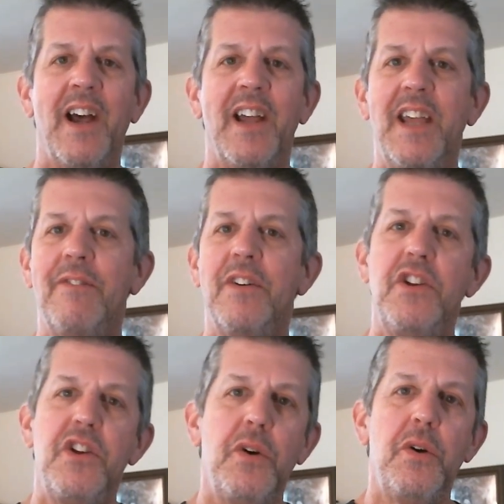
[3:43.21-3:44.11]
Even
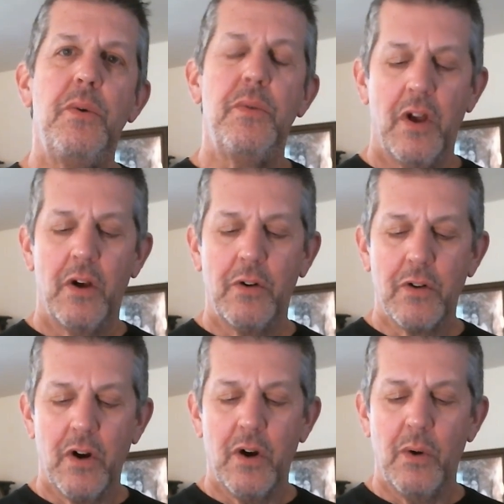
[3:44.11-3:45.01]
youths grow